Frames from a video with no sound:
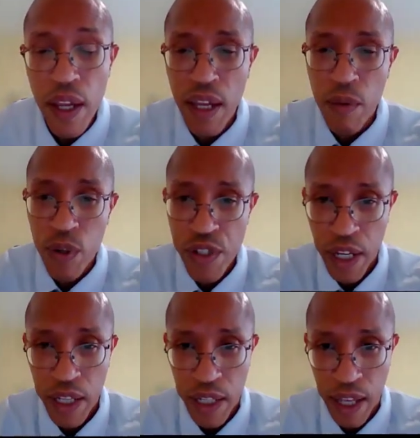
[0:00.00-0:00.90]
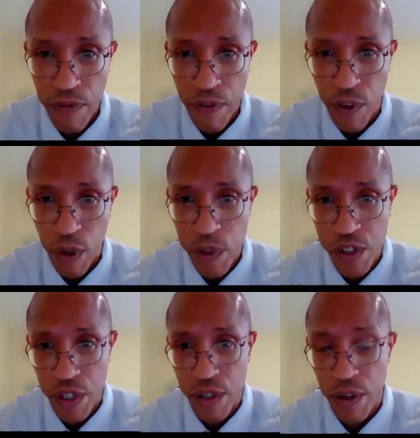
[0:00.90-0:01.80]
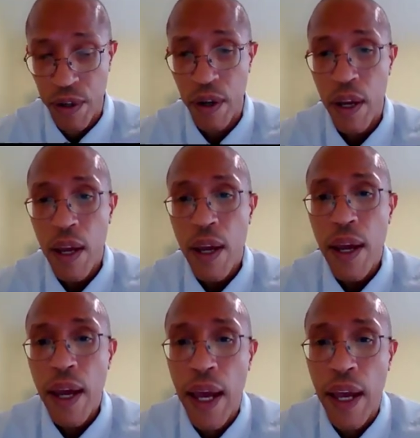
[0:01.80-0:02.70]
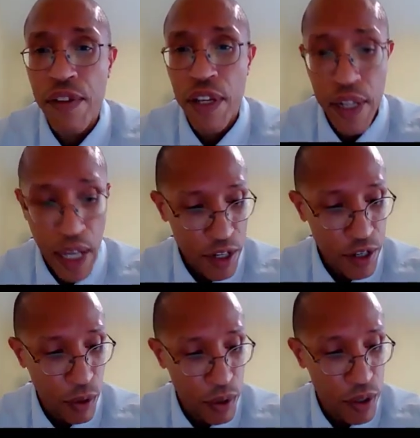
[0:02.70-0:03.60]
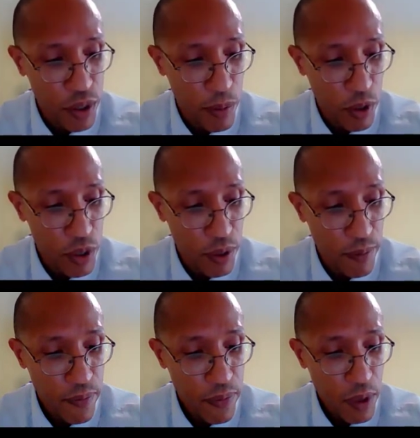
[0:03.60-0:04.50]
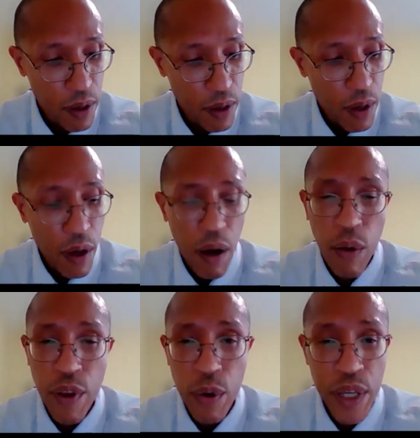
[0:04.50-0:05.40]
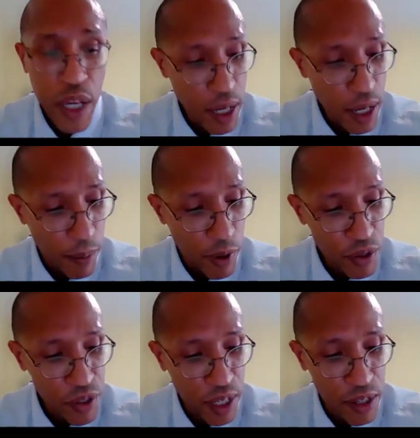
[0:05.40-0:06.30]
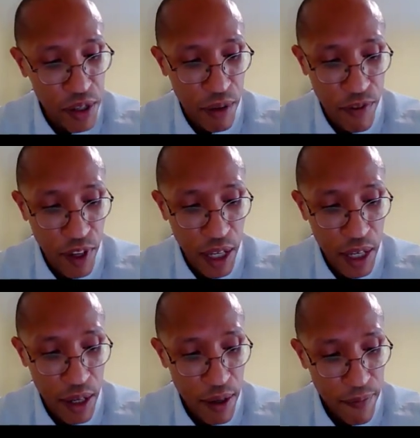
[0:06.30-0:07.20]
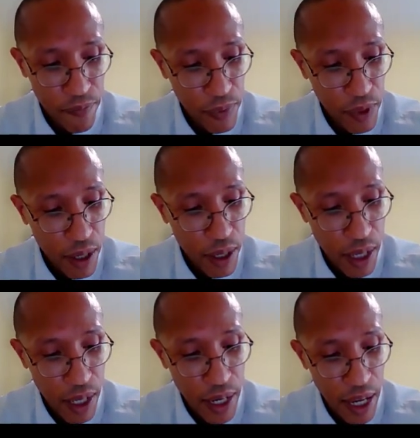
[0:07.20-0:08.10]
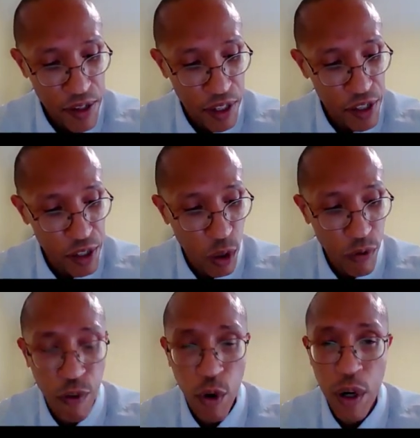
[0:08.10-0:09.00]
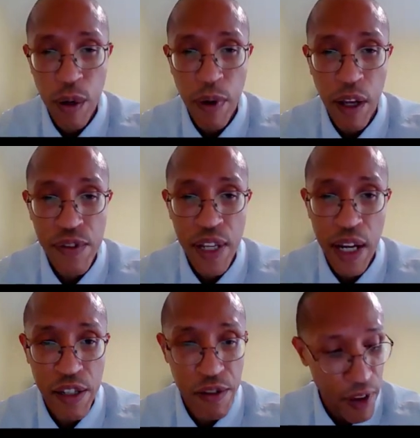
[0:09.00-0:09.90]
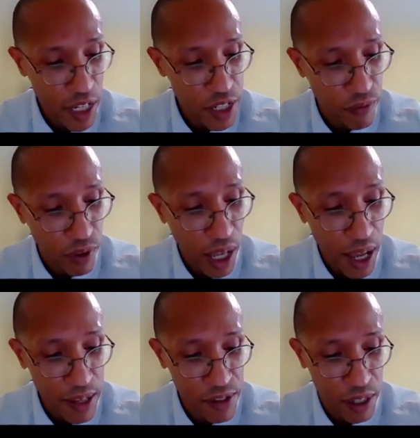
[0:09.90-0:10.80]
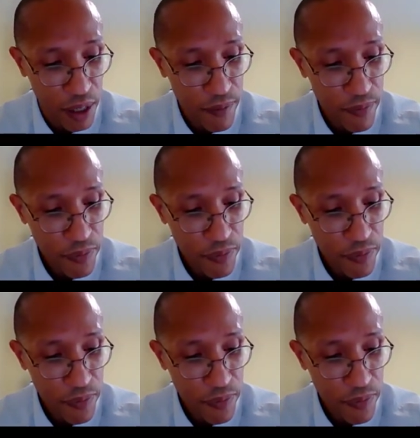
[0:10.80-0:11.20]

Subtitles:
and we're saying that that fulfillment center has a national distribution. Although e-commerce is convenient, it has a slow form of satisfaction velocity.